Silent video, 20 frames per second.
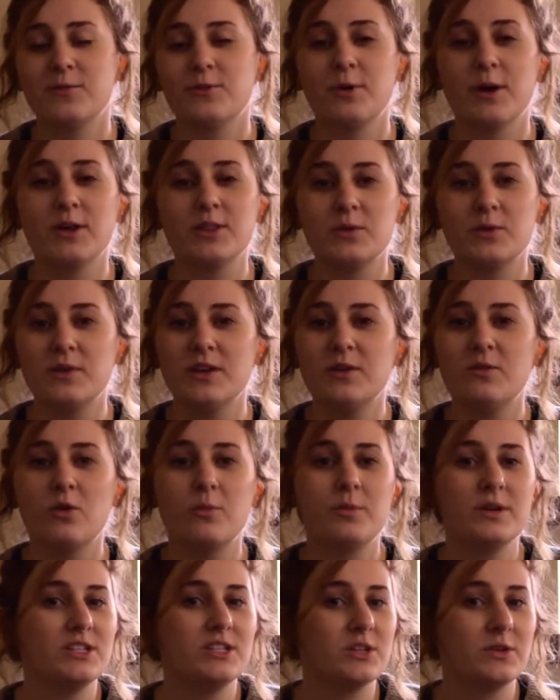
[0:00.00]
Throughout the week,
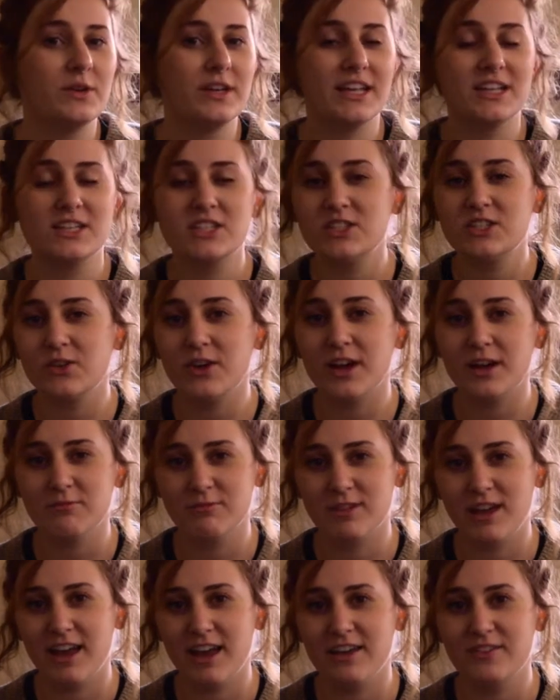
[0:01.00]
we'll be doing
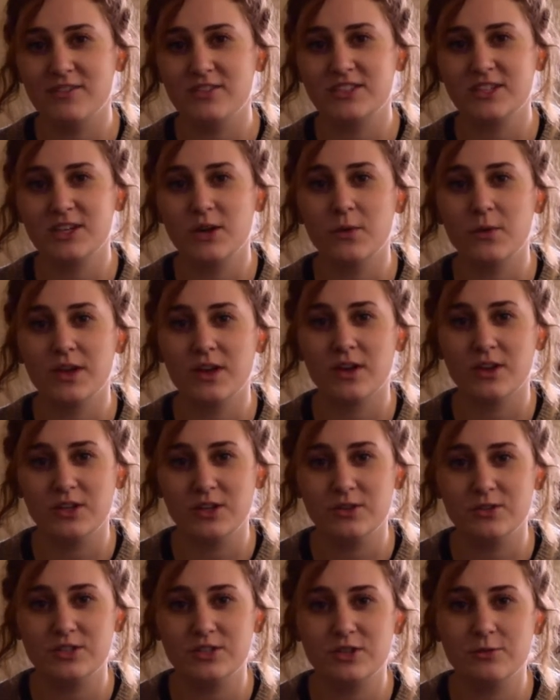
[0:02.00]
Instagram Lives and going on
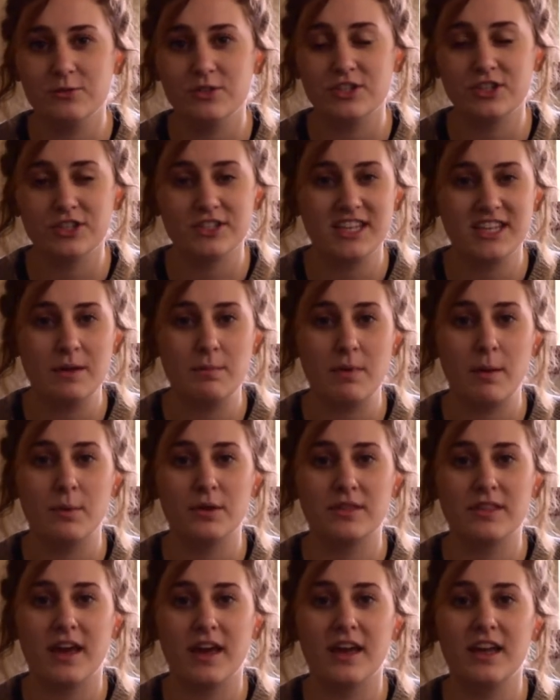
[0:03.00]
YouTube, so just keep up
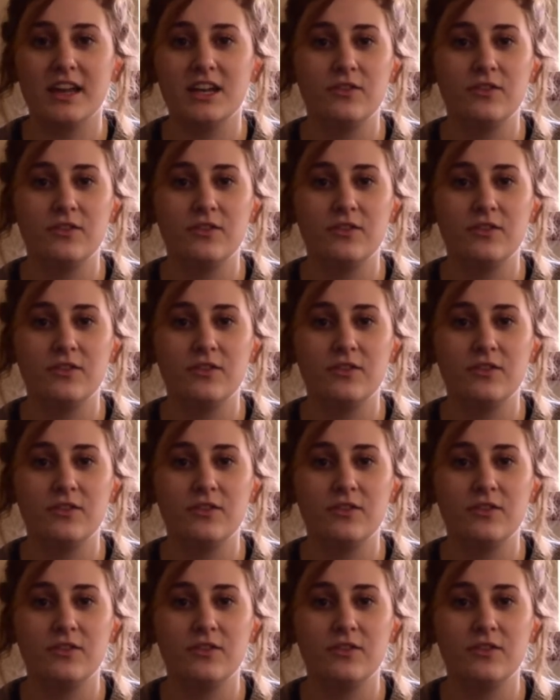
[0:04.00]
with that.